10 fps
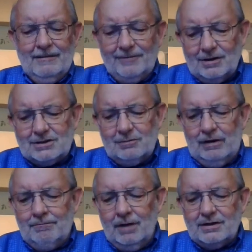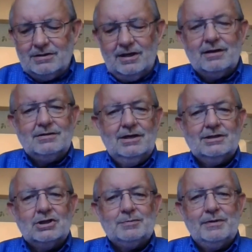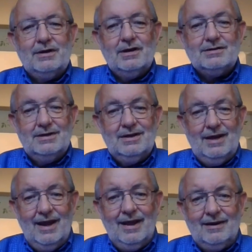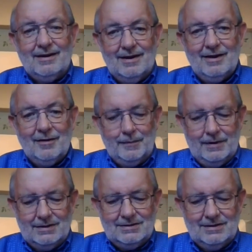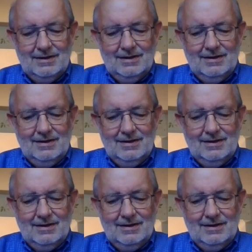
First, we must tell Jesus because he can help us.